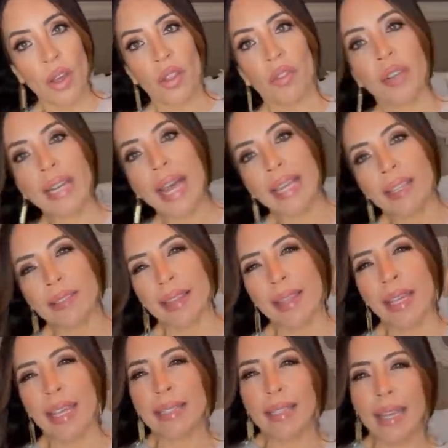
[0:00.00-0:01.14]
$3. I
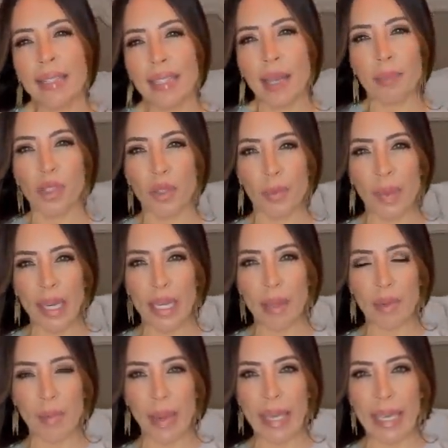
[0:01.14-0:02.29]
think I sized up to a medium
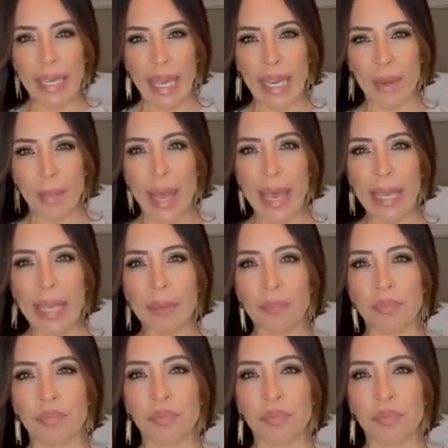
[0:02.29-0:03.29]
to make it kind of baggy.